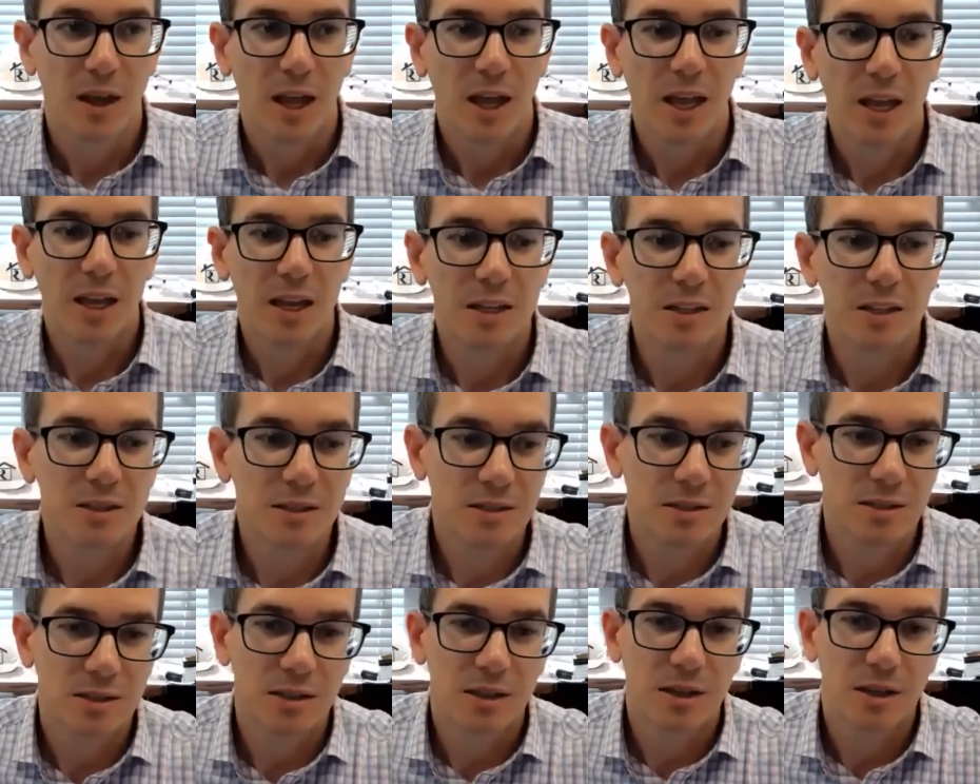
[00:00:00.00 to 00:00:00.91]
And
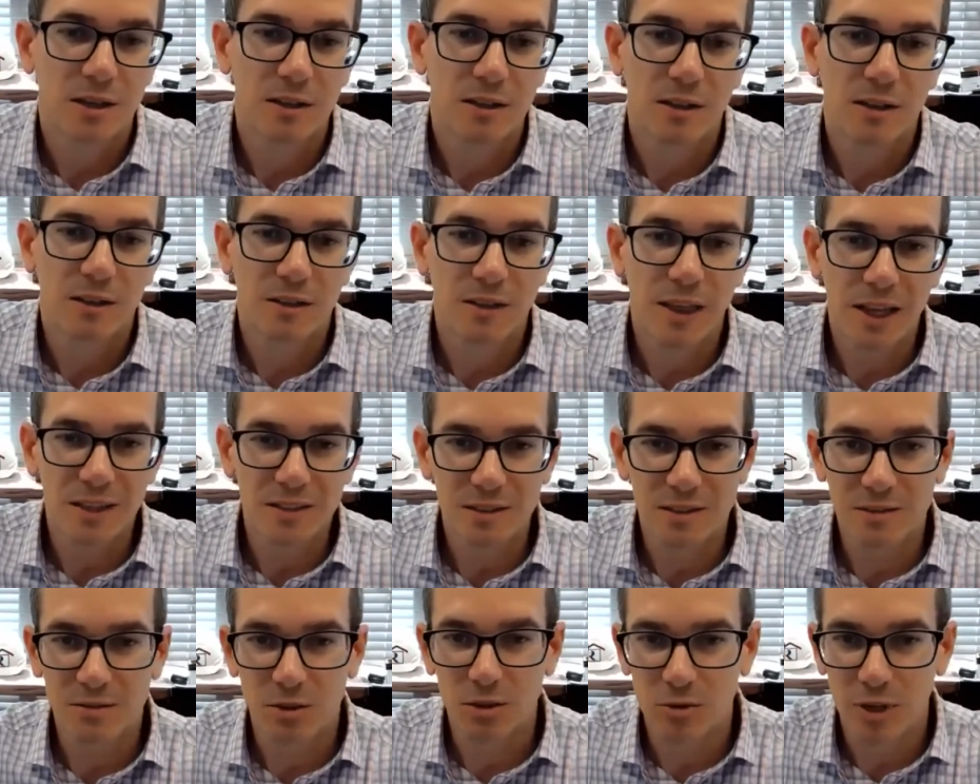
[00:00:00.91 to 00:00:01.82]

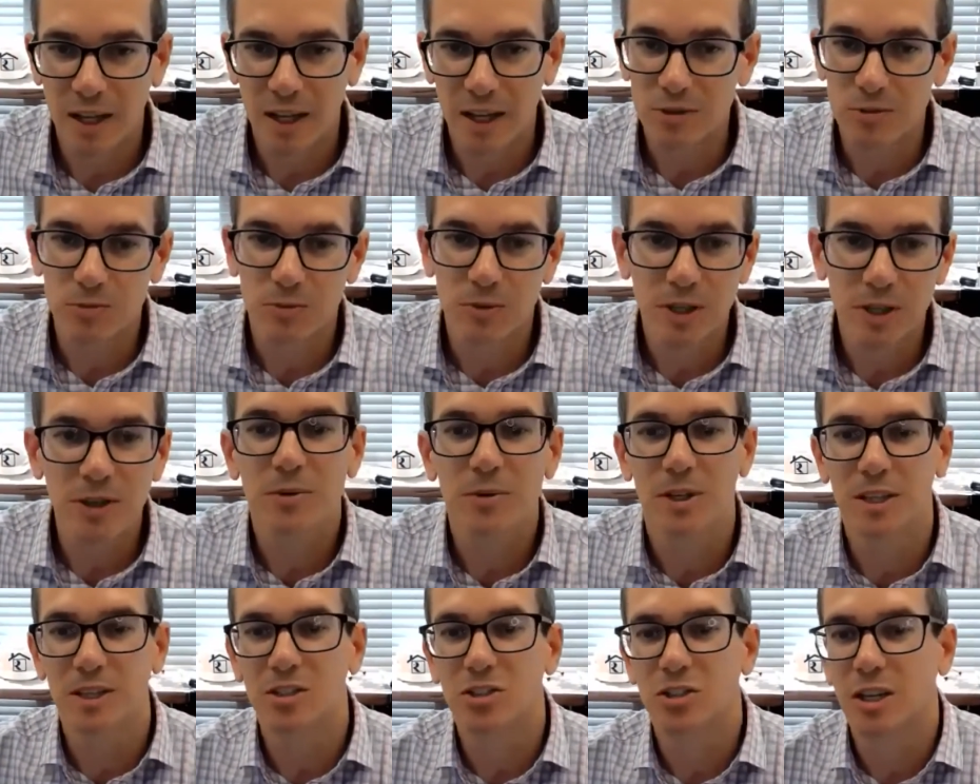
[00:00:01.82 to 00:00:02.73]
that's really,
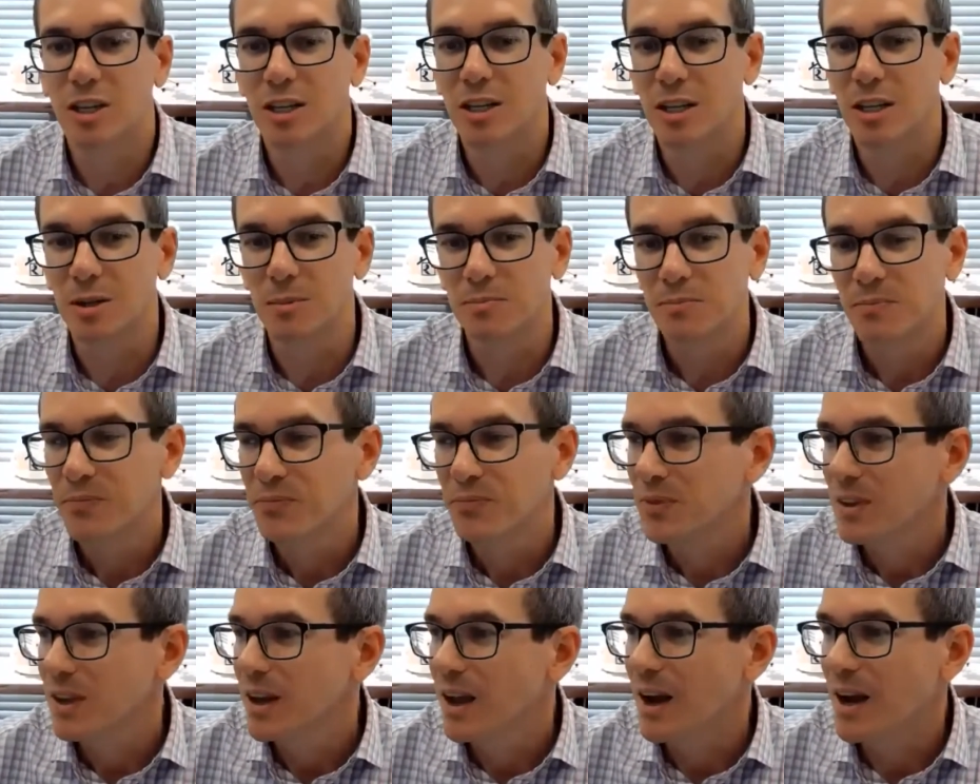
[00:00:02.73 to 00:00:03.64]
really tricky.
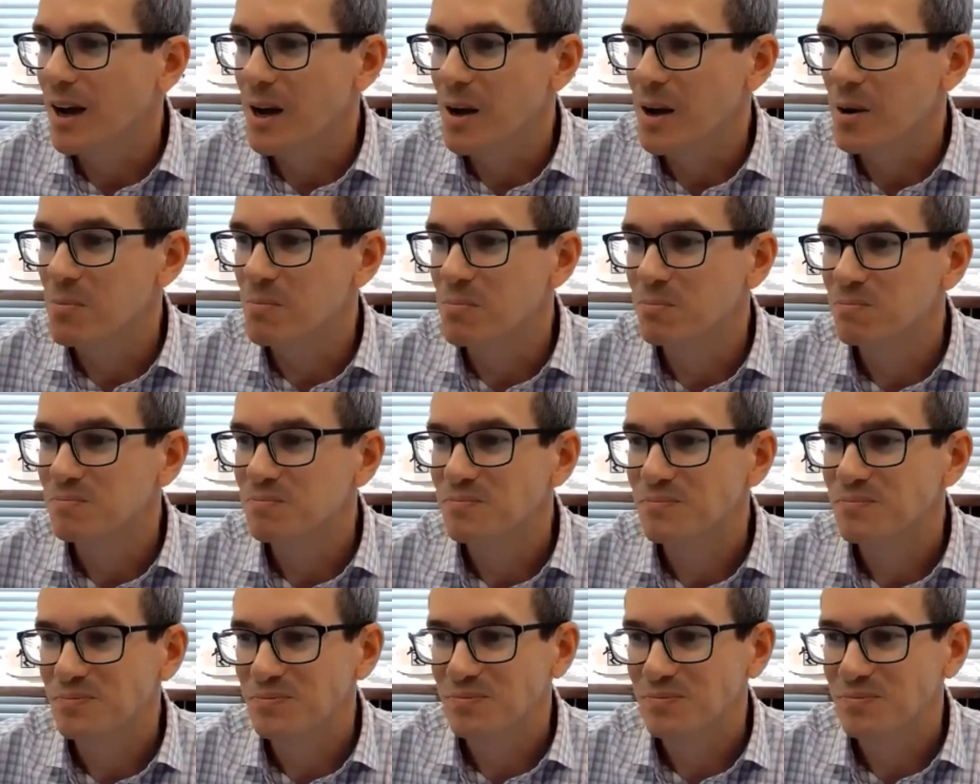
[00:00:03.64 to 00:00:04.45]
I've